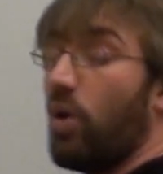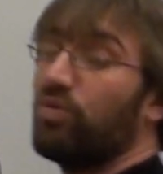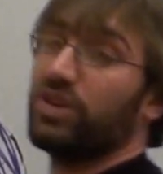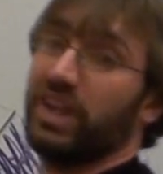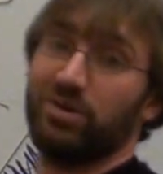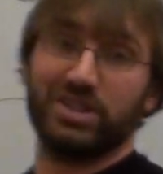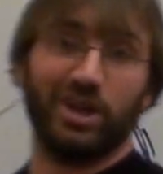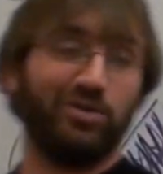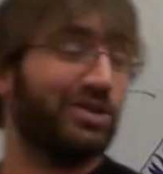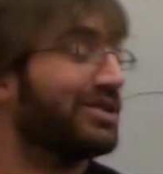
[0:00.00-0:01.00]
Hopefully that was
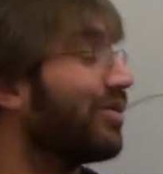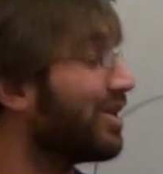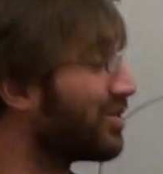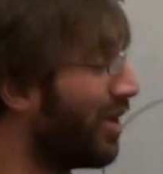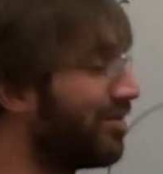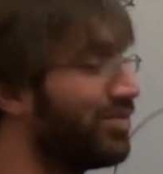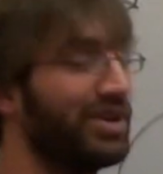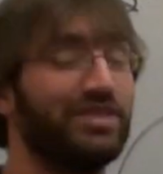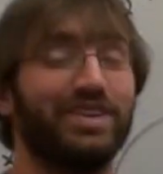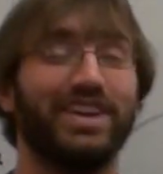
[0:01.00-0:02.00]
helpful. It was quite
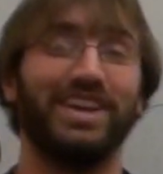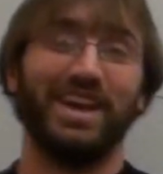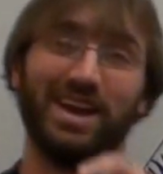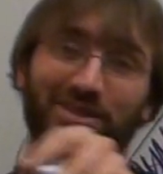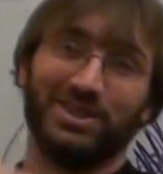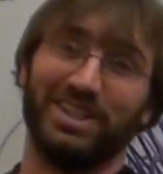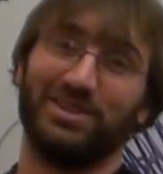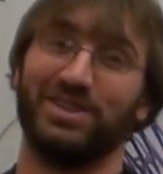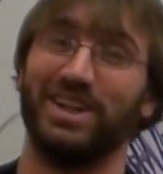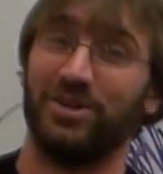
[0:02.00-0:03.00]
brief. Have a good
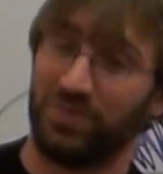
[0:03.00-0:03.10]
day for now.